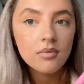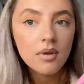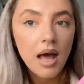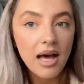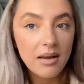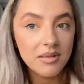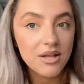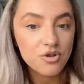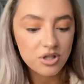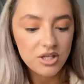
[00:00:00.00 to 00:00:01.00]
And I'm
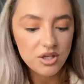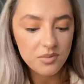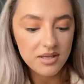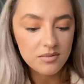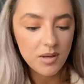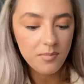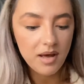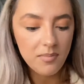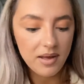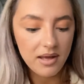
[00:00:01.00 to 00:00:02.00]
literally doing this bit
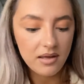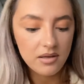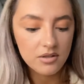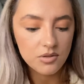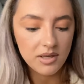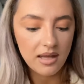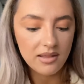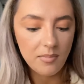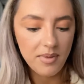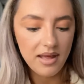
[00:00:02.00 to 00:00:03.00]
by bit so I get
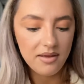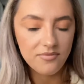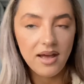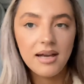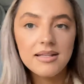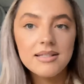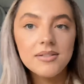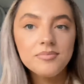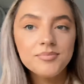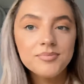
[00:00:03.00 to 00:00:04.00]
that perfect
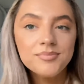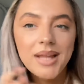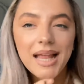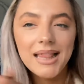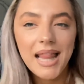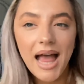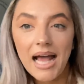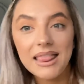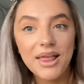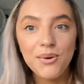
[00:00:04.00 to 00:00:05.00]

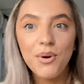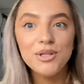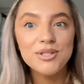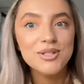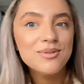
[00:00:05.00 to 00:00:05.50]
line that I want.